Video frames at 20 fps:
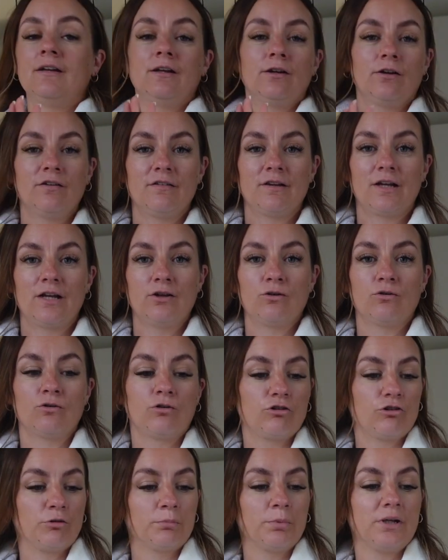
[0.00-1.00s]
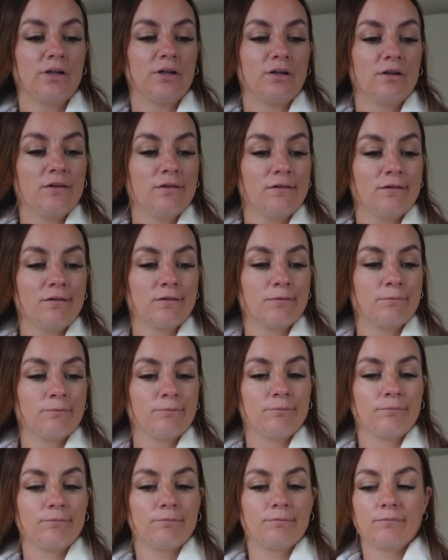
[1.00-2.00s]
did I say Yorkshire puddings?
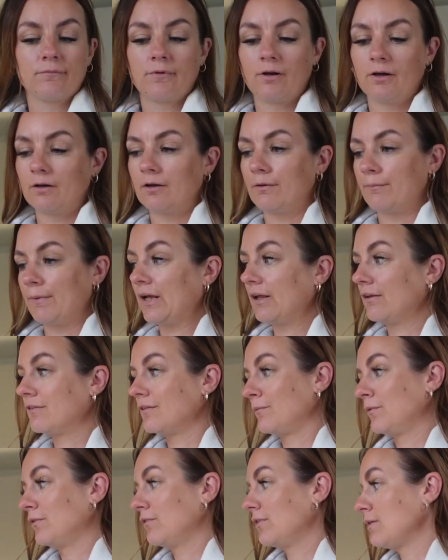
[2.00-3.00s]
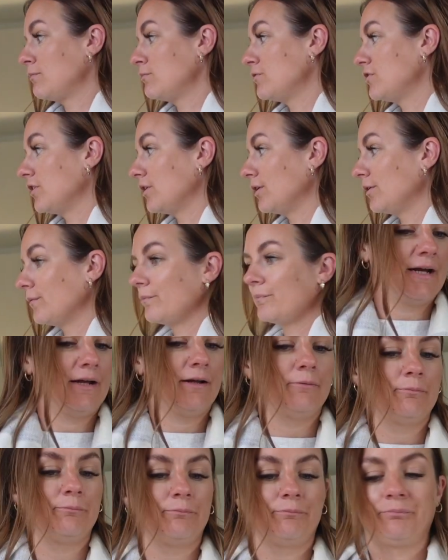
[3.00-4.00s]
I'm gonna make some of them too.
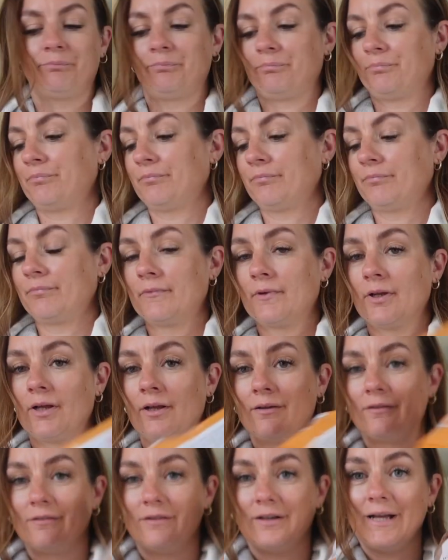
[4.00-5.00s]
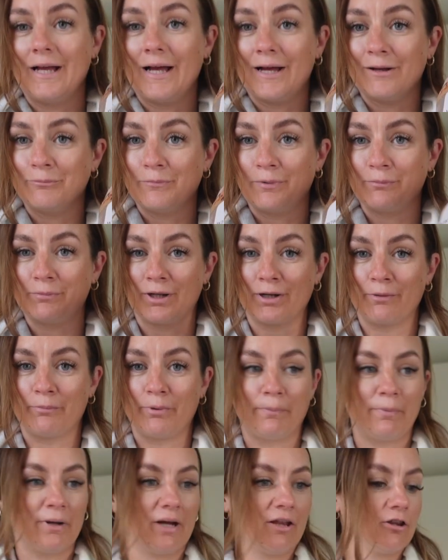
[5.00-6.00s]
so yeah, I'm gonna
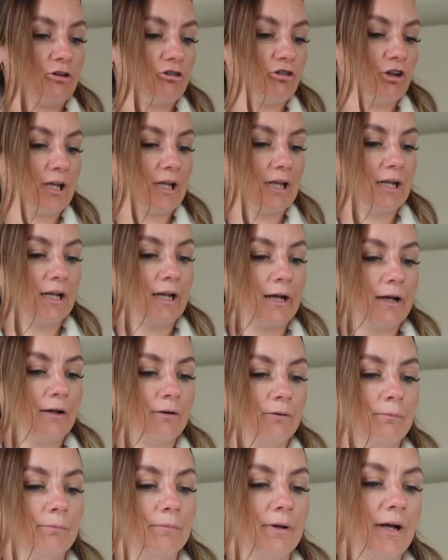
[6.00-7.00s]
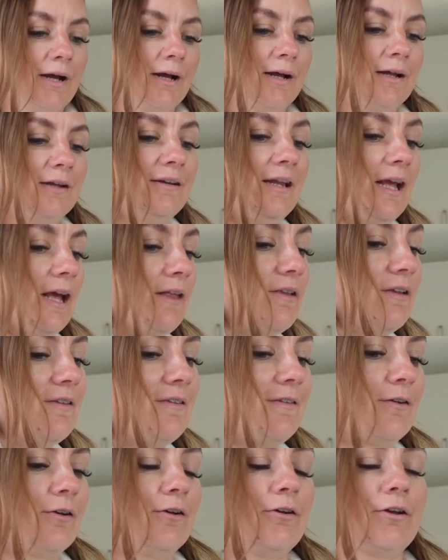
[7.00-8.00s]
prepare the chicken now and get
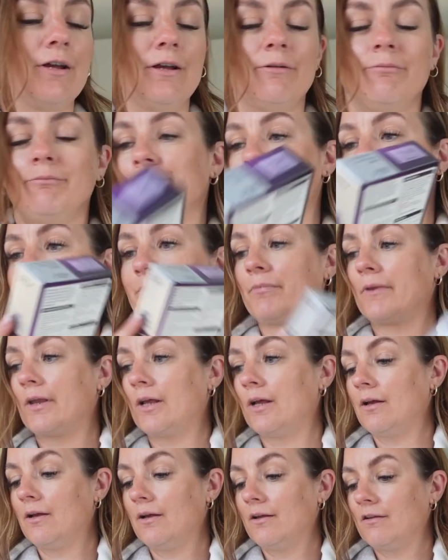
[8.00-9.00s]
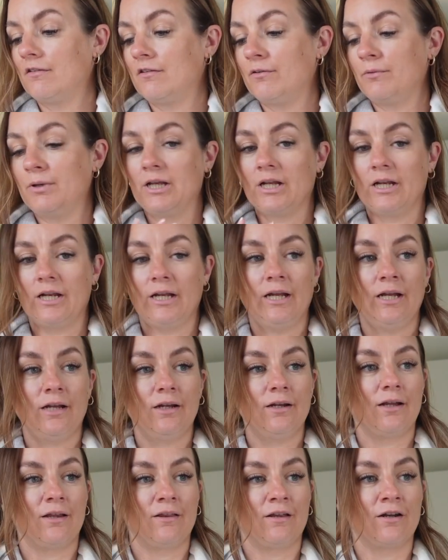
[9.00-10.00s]
this cooking so we can
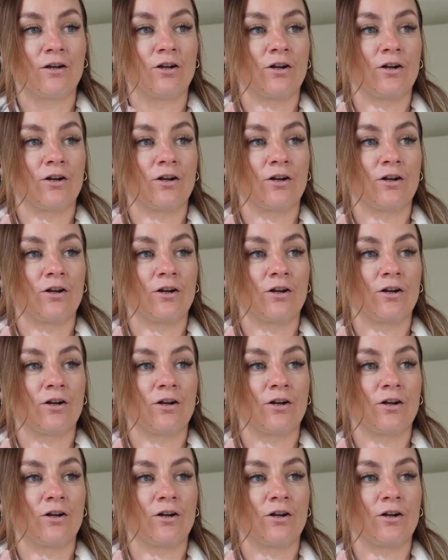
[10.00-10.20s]
eat and then I'm